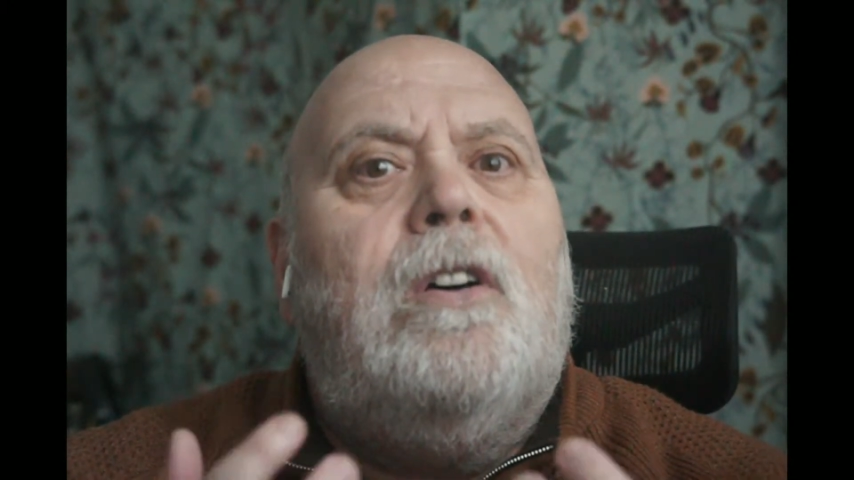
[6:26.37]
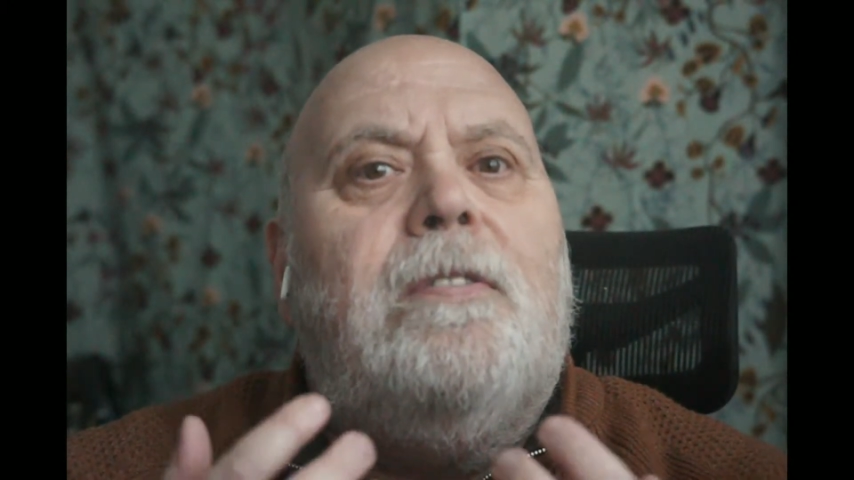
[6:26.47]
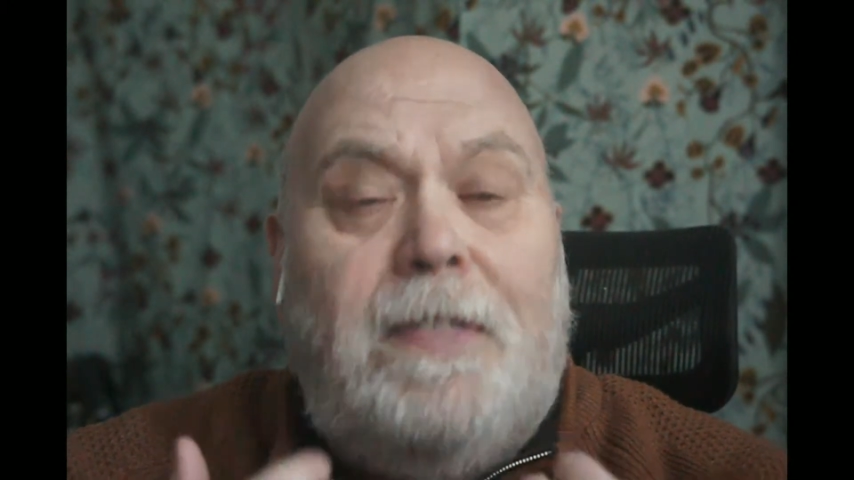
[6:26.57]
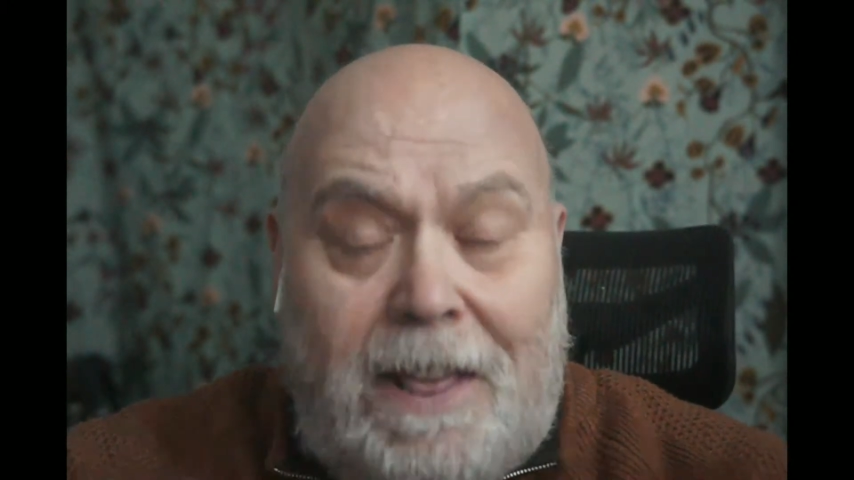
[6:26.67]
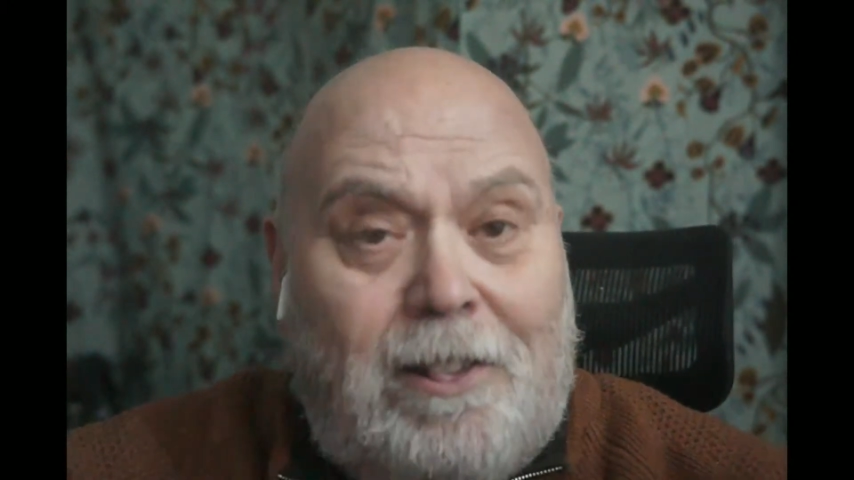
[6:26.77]

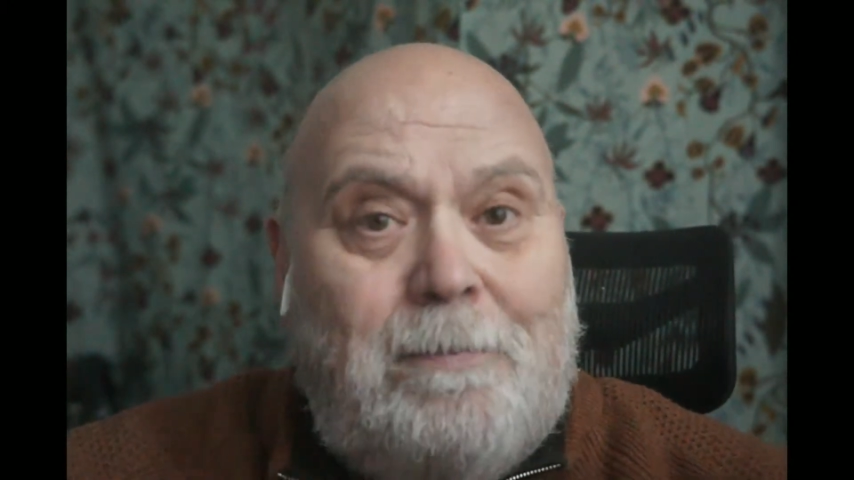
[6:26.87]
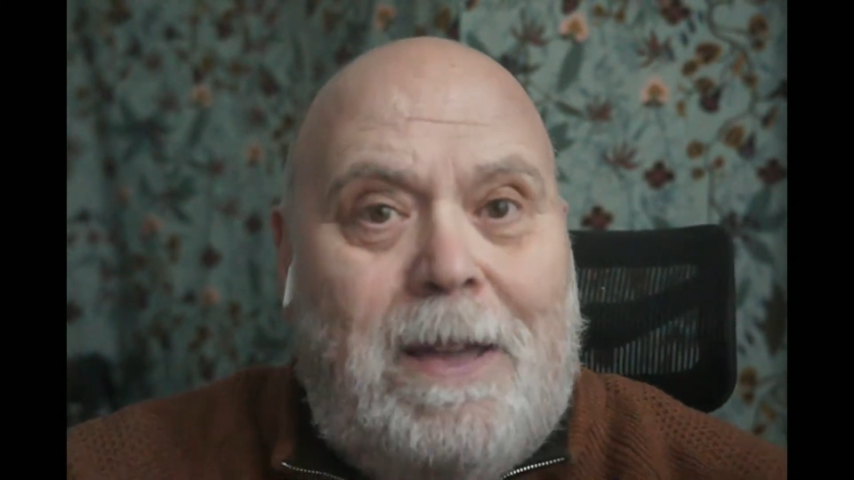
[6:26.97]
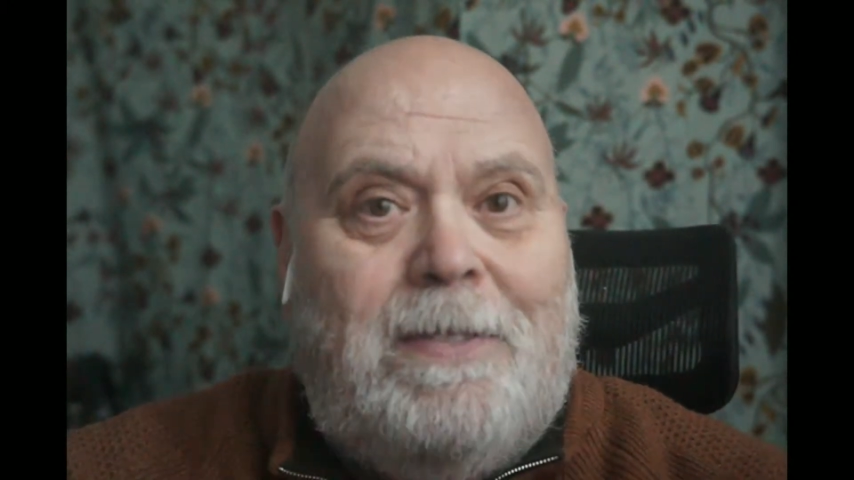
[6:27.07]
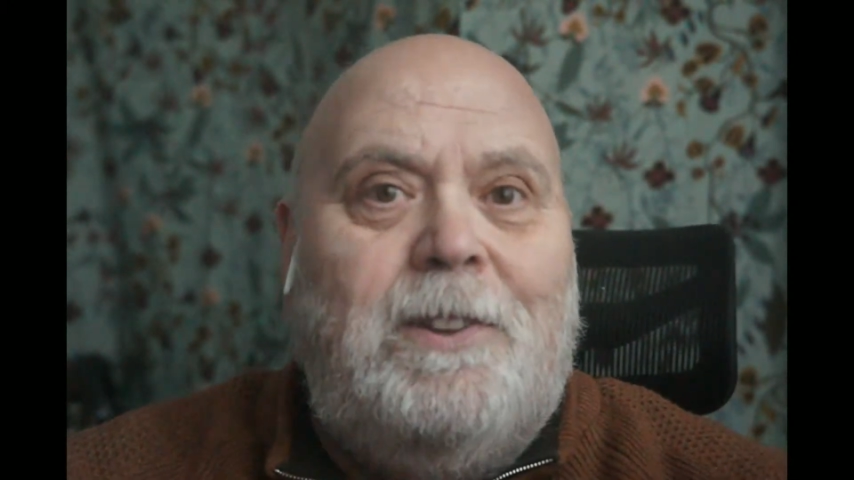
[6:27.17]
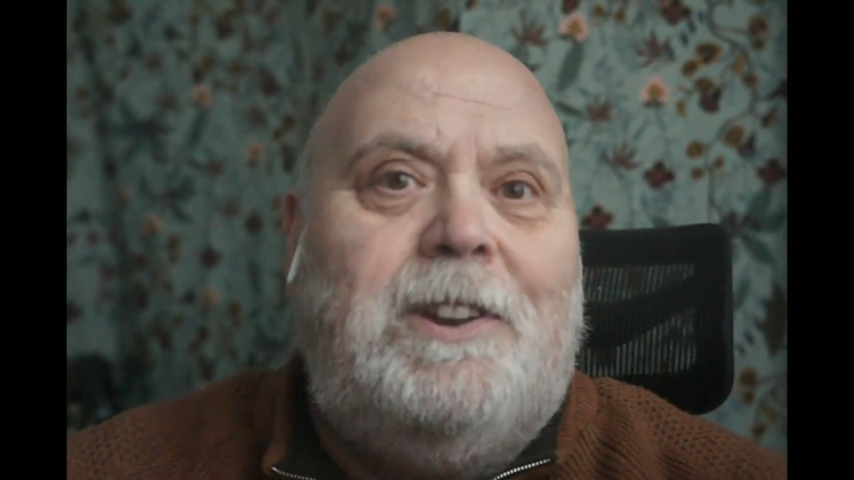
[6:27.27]
this
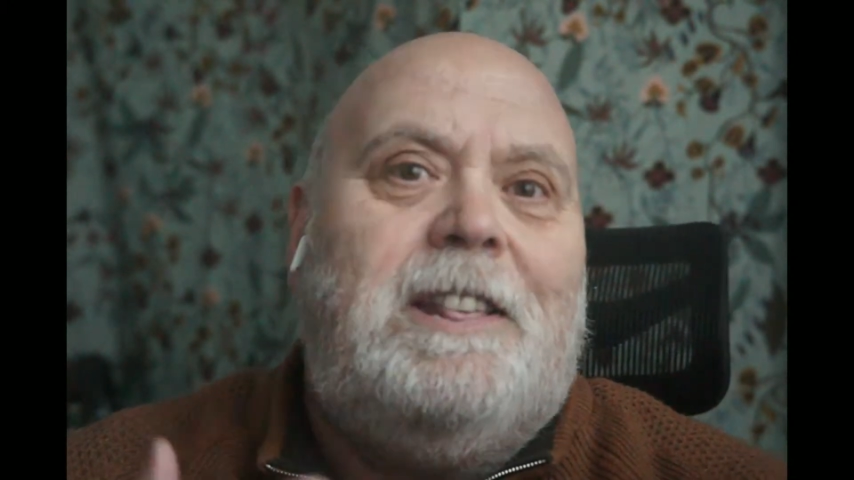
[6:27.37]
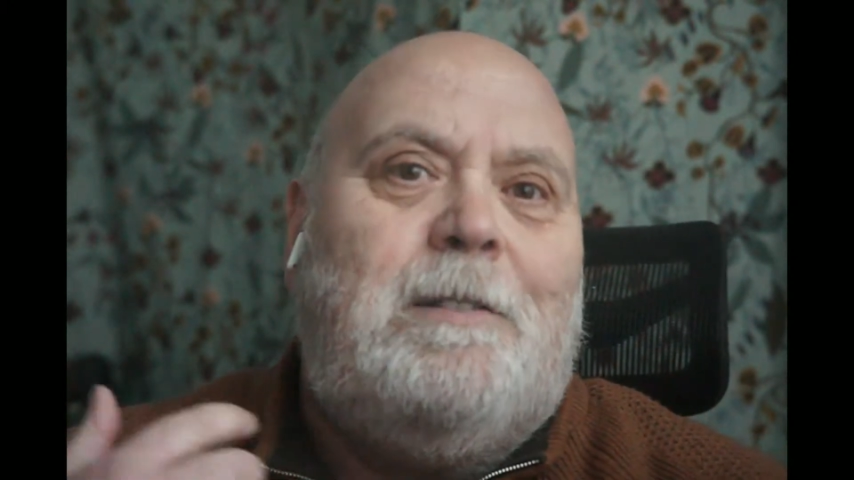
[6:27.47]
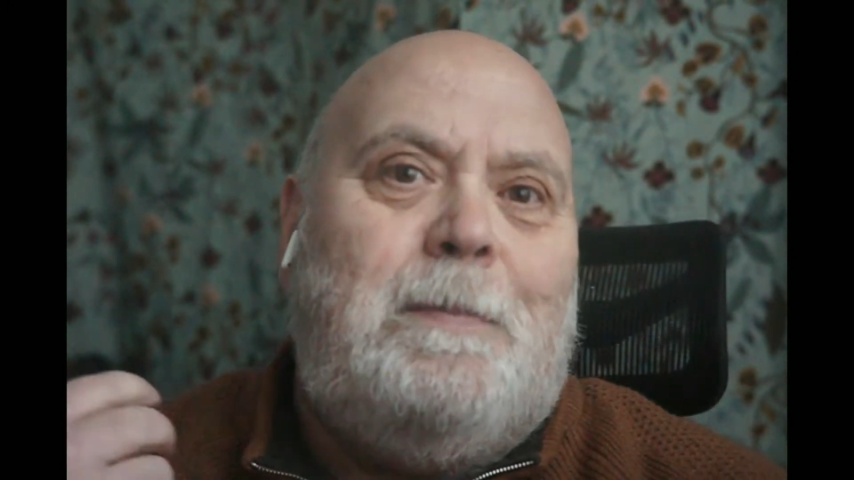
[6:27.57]
method is